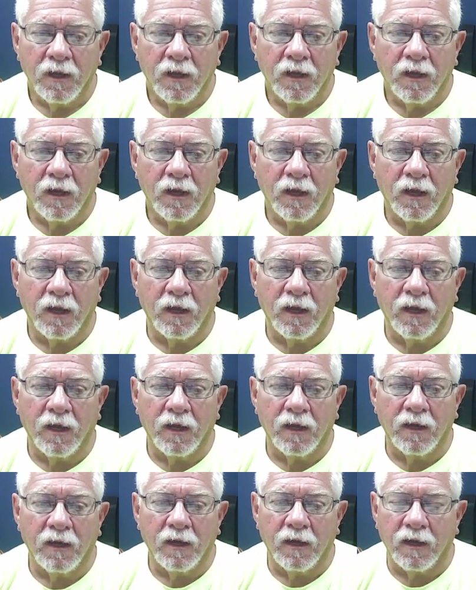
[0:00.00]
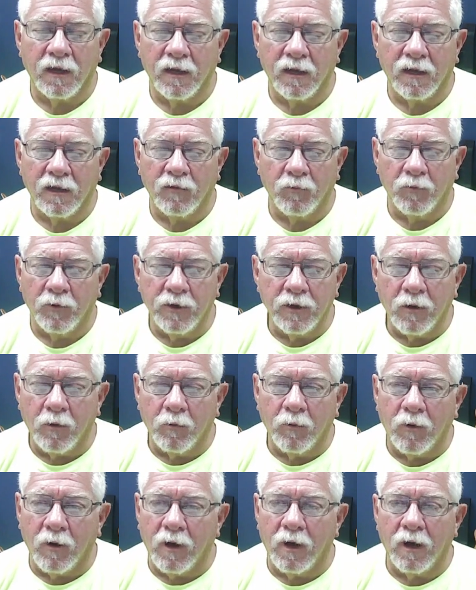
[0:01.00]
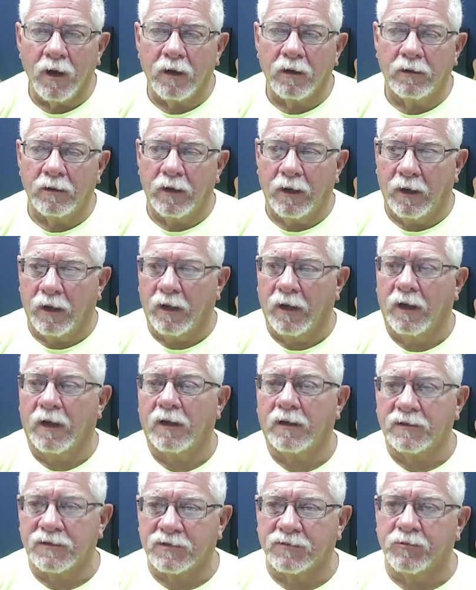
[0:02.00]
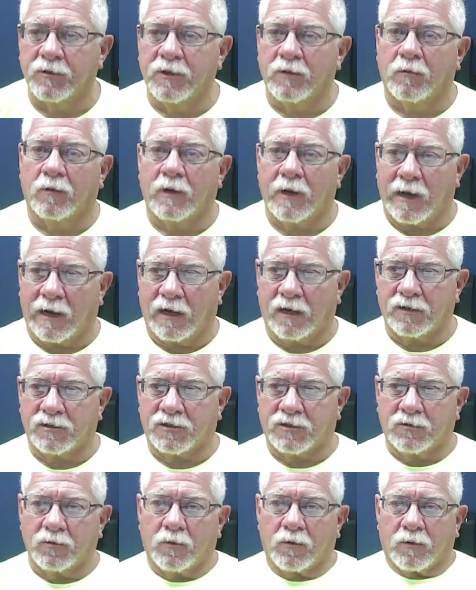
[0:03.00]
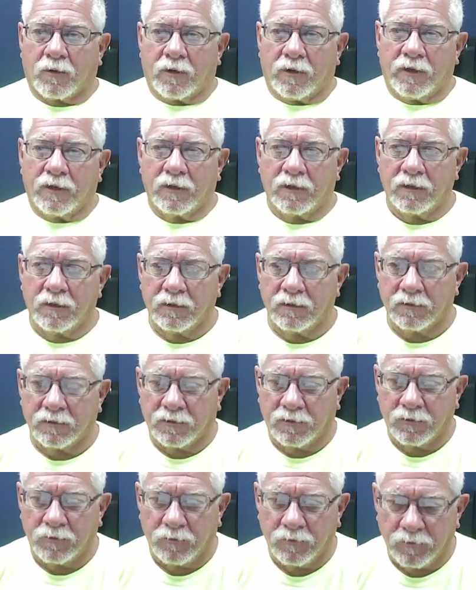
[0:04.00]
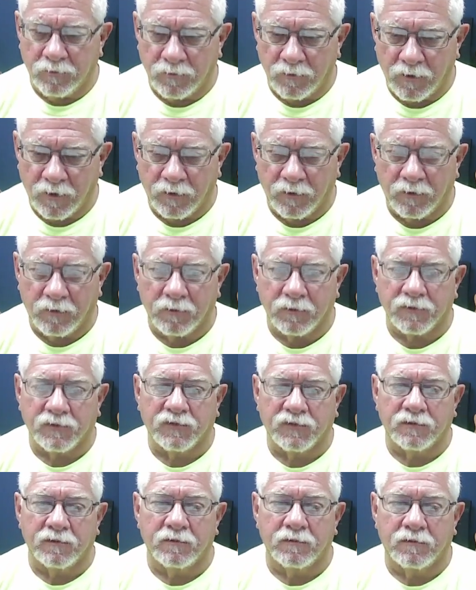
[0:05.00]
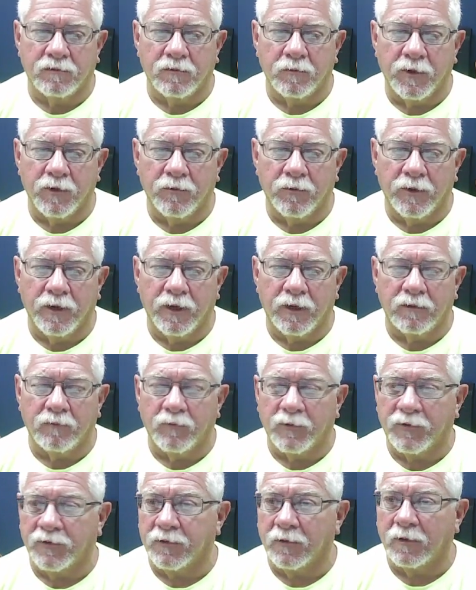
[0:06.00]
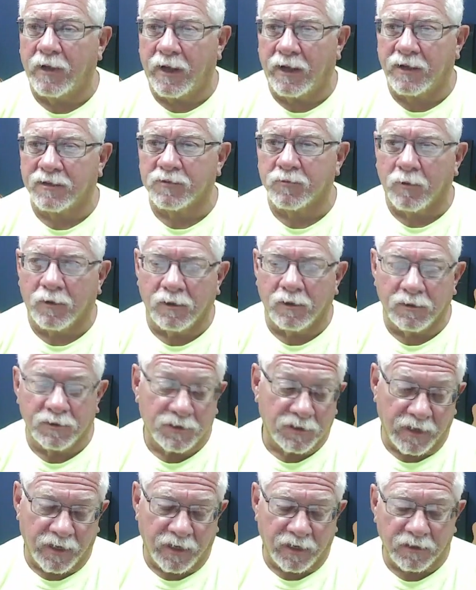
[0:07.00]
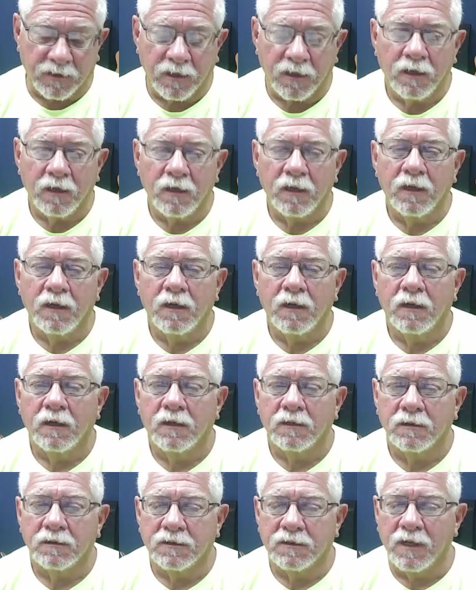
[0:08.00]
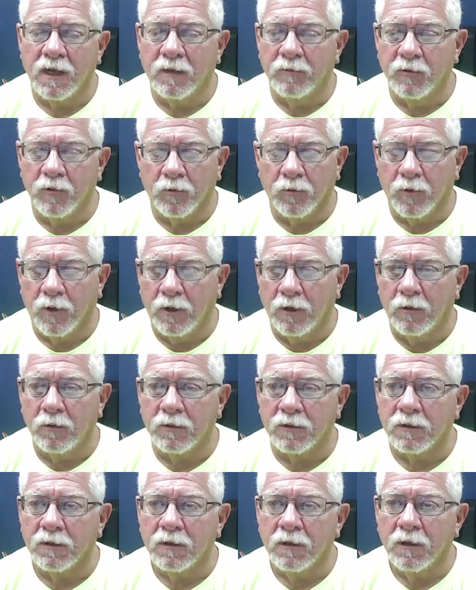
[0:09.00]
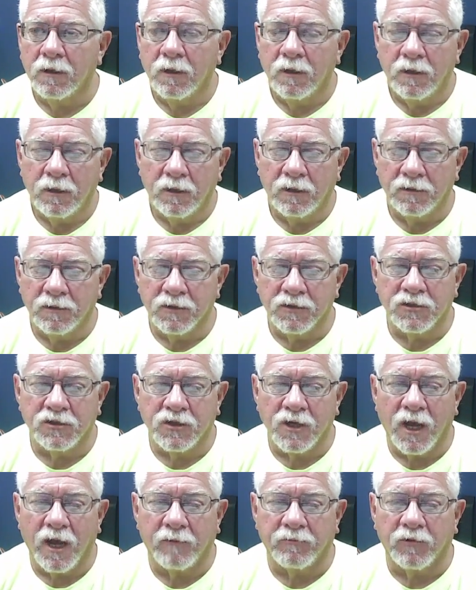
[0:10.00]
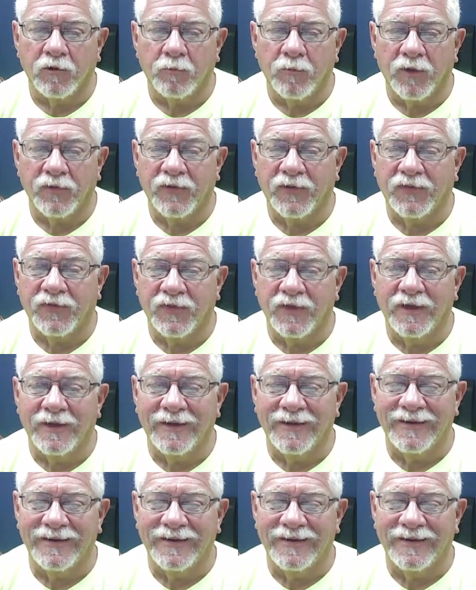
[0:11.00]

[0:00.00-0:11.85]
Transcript: And, and, and we don't want us, we don't want our story to to be written with the last words that Samuel wrote in this chapter, but the thing